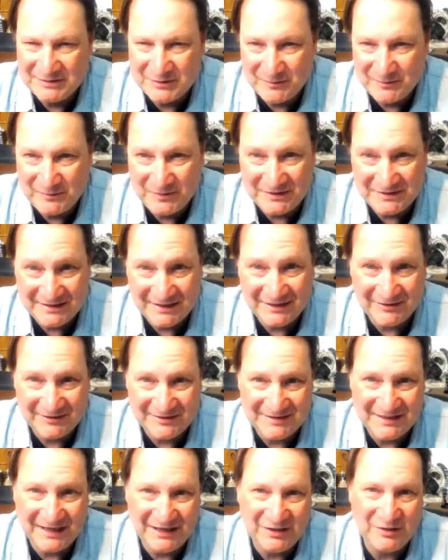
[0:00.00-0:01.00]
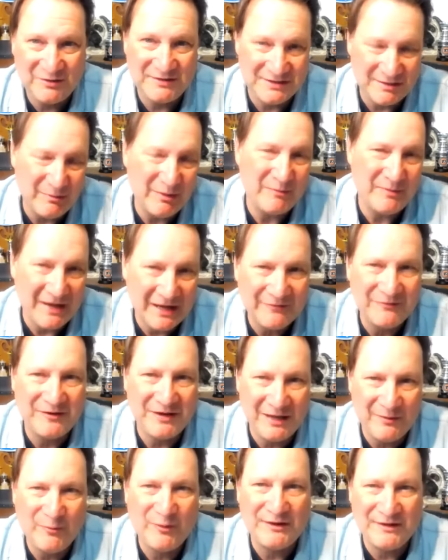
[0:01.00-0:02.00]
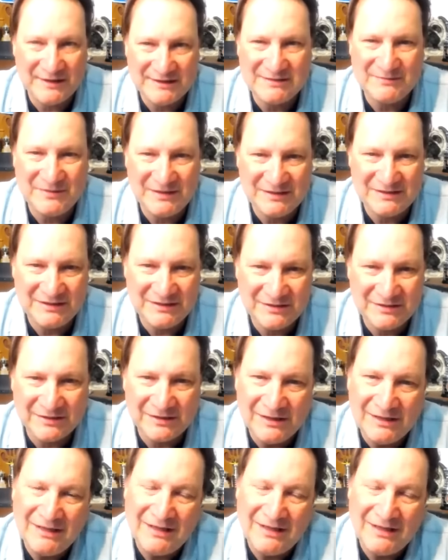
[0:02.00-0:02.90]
But sitting here saying he's coming back for game 1, that's a big deal.